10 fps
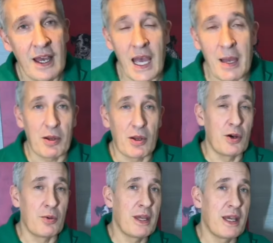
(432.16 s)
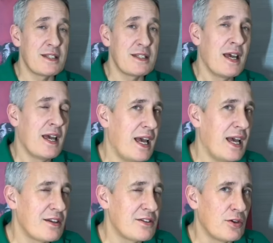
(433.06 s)
Apple HomeKit
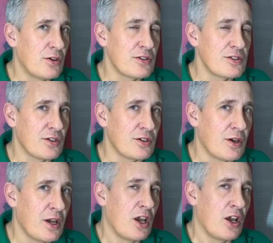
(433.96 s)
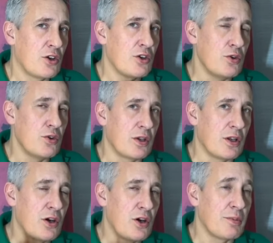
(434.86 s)
and also Google
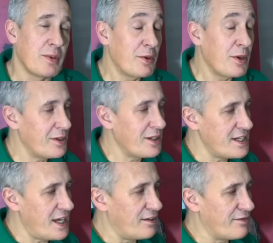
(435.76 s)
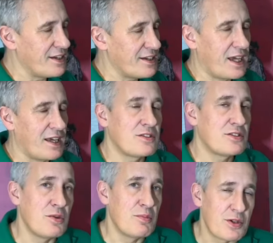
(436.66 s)
Home. Now, we're not going to delve into that
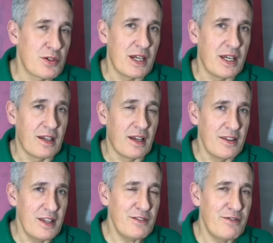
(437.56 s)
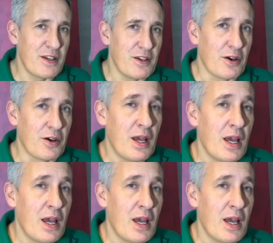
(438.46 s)
too much in this video,